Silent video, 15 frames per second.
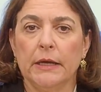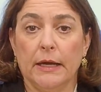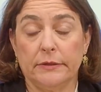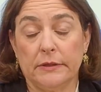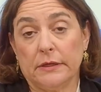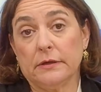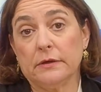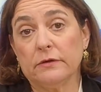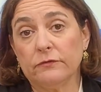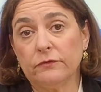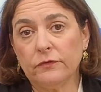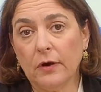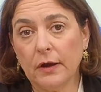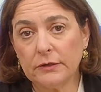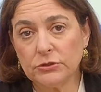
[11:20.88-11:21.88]
and then
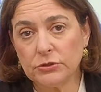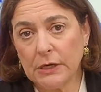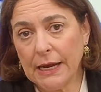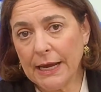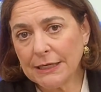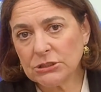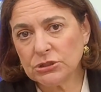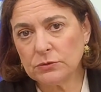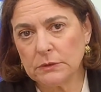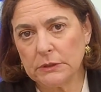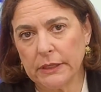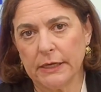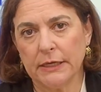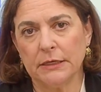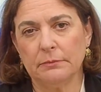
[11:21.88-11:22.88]
confront your
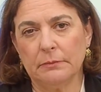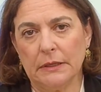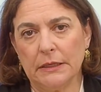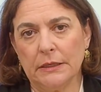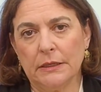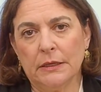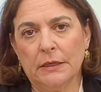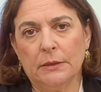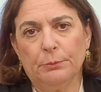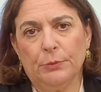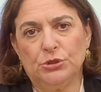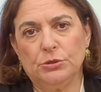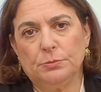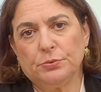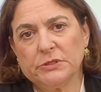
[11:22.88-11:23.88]
actual enemy,
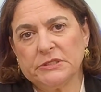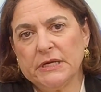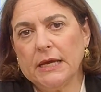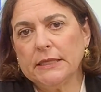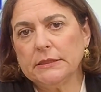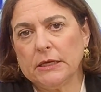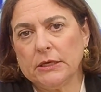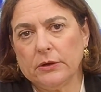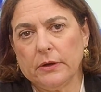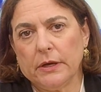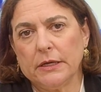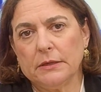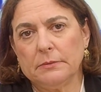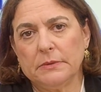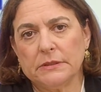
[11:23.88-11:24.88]
but you pretend that your
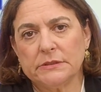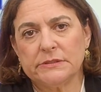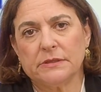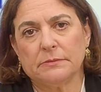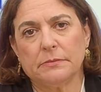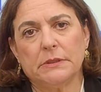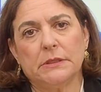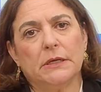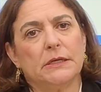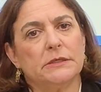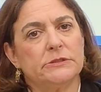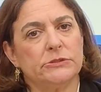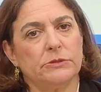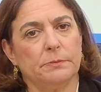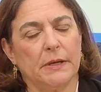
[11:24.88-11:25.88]
enemy is somebody
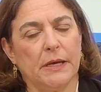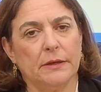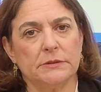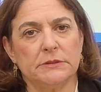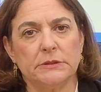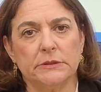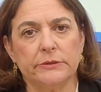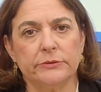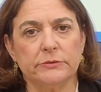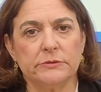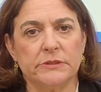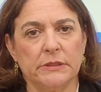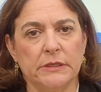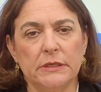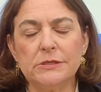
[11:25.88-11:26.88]
else, you're bound to
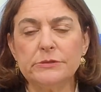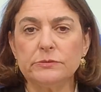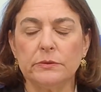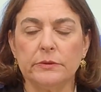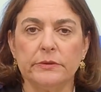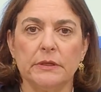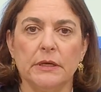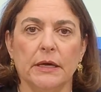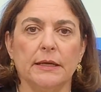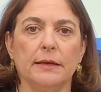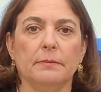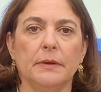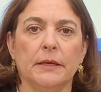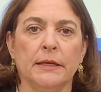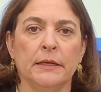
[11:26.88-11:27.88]
lose. In Israel, the
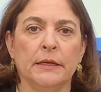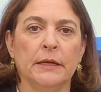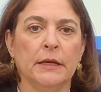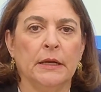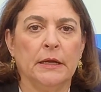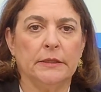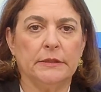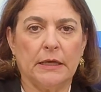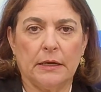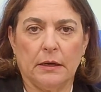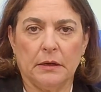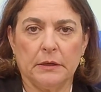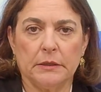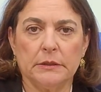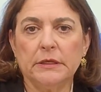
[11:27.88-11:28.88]
enemy that
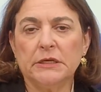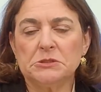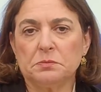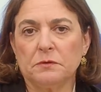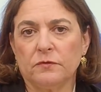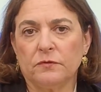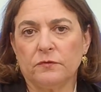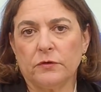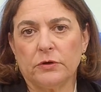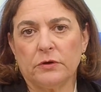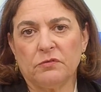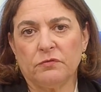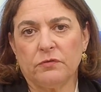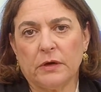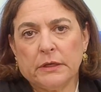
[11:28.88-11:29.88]
our elites prefer
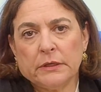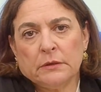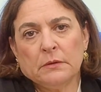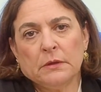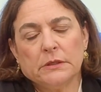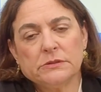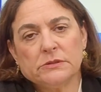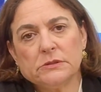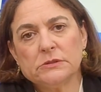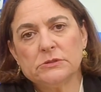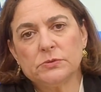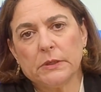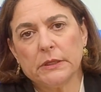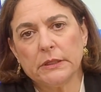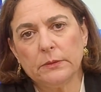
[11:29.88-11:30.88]
to fight is the
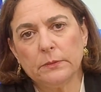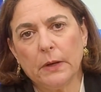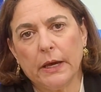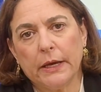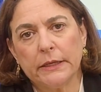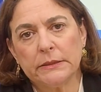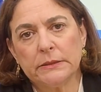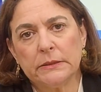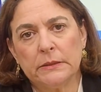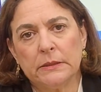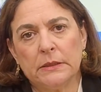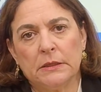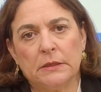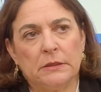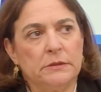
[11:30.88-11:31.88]
Israeli right.
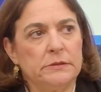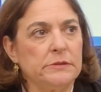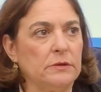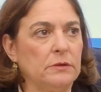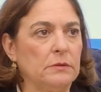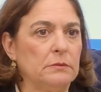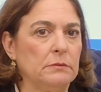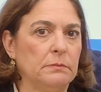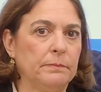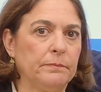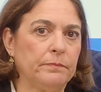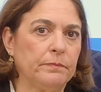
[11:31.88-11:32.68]
So